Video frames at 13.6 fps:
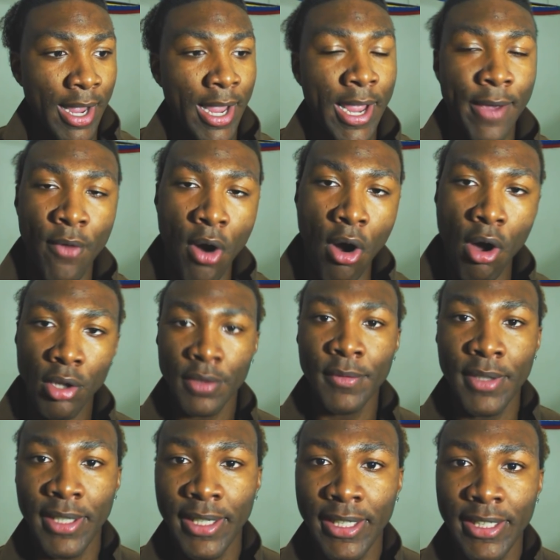I have all
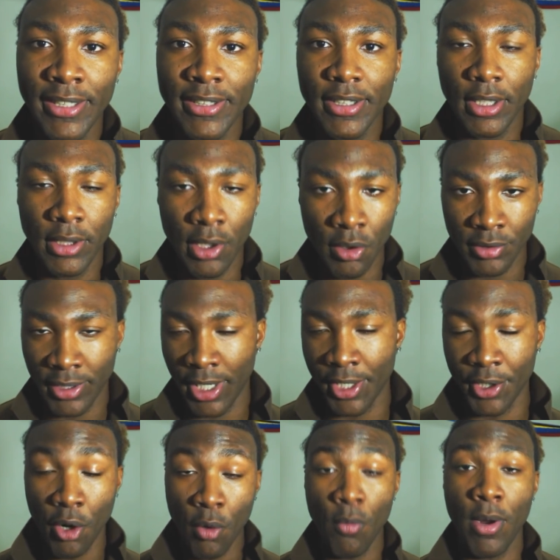of these clothes that
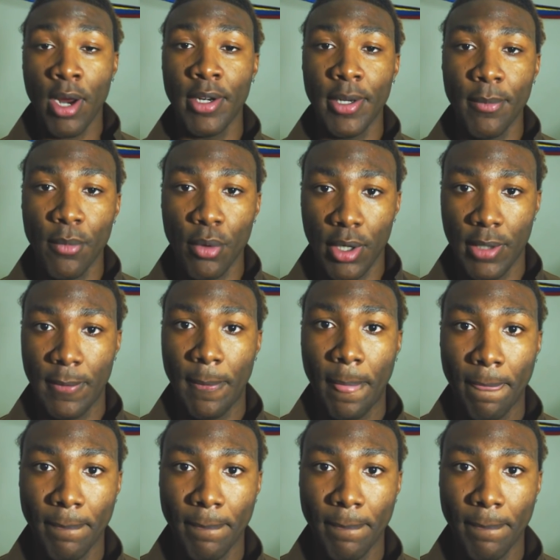I don't wear anymore.